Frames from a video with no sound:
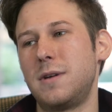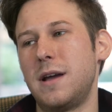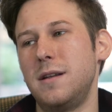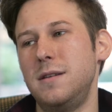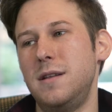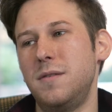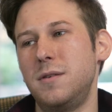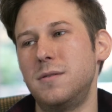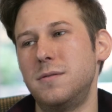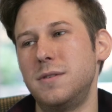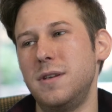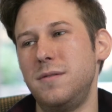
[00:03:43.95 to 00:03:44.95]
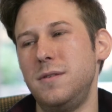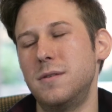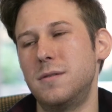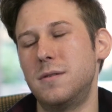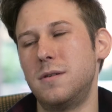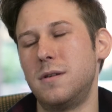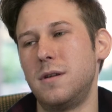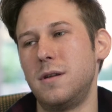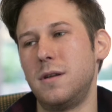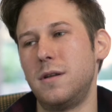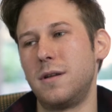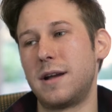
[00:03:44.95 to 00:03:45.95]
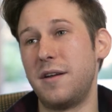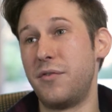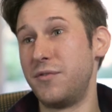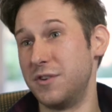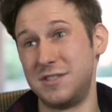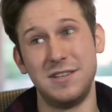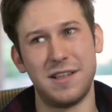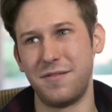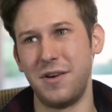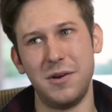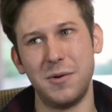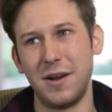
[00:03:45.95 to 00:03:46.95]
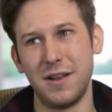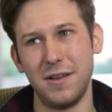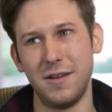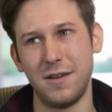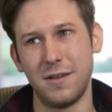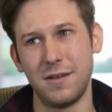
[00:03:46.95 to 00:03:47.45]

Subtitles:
kind of difficult if you're kind of thrust into that very quickly.